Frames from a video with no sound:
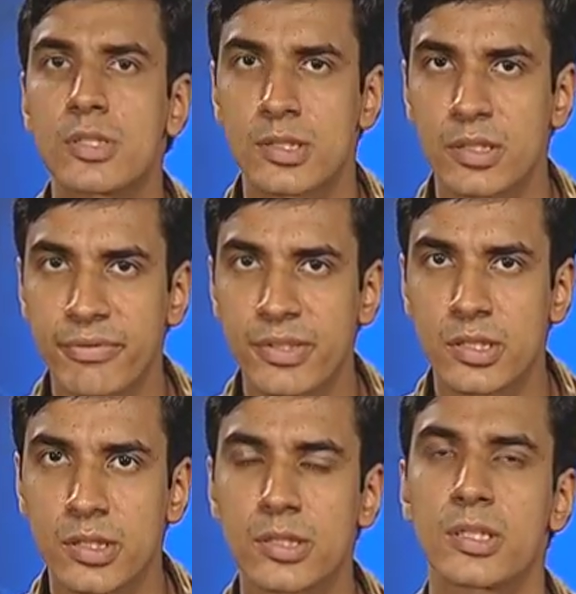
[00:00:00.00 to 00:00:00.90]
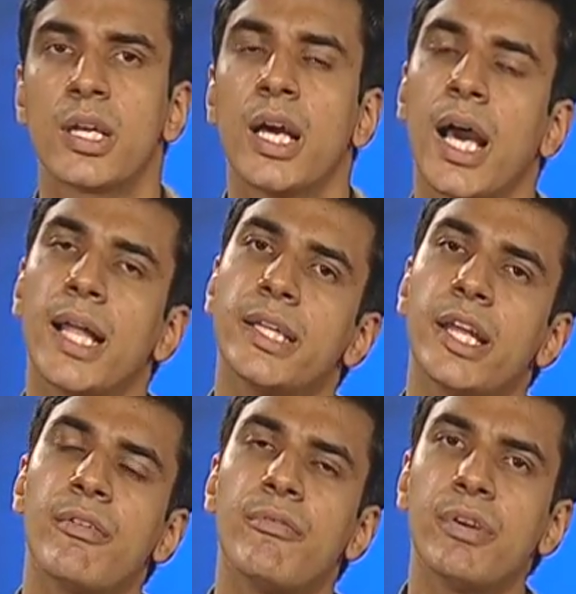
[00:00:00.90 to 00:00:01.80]
surfaces, and
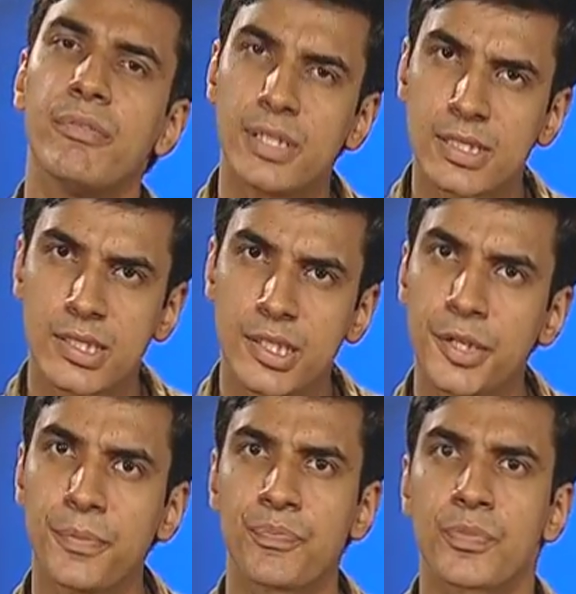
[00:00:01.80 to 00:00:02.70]
then we will see